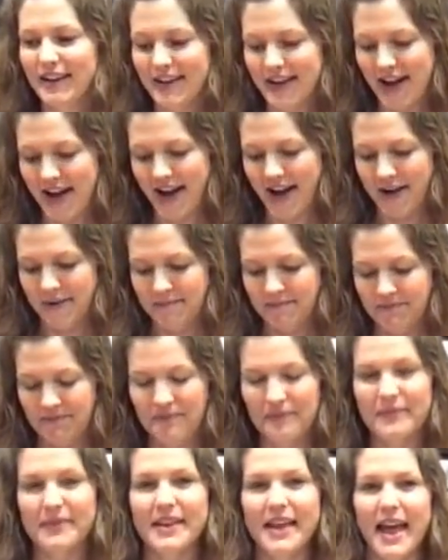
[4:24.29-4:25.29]

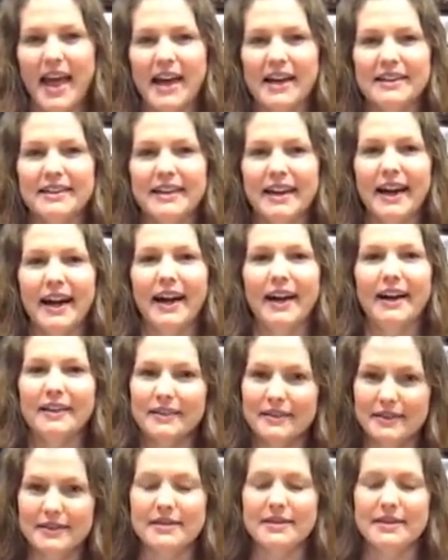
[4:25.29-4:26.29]

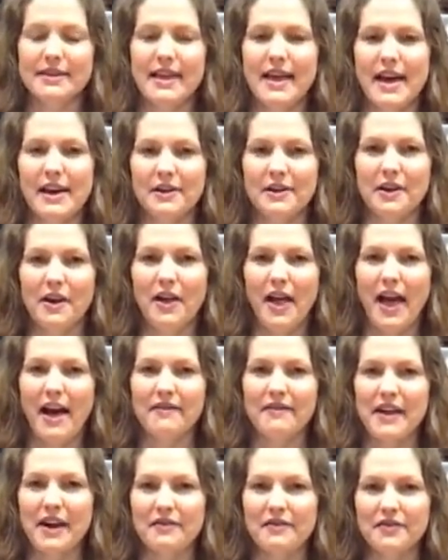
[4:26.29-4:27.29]
that I'll
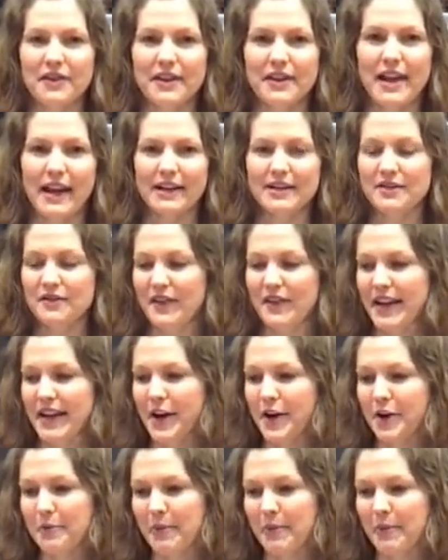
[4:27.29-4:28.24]
have that for the next video.